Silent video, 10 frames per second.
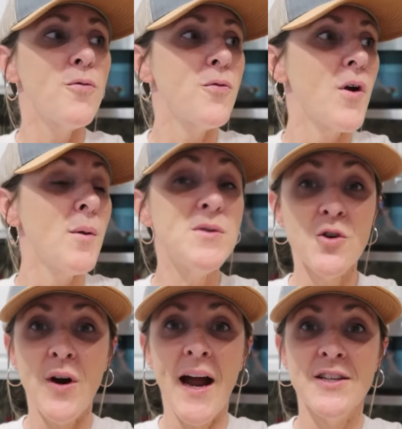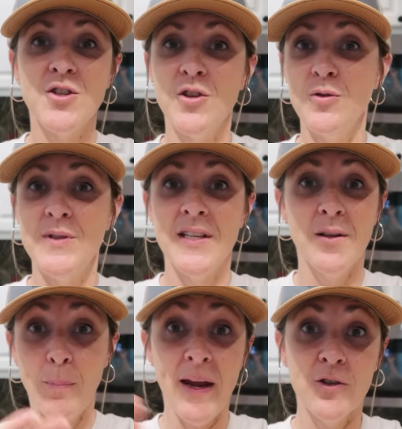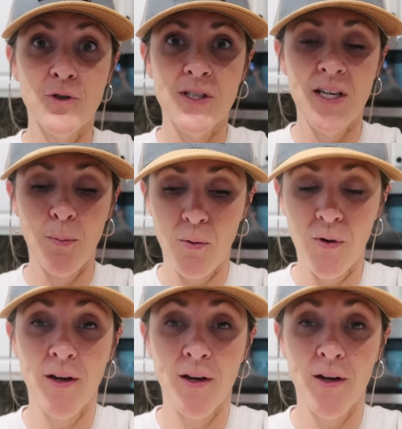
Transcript: from scratch using pantry staple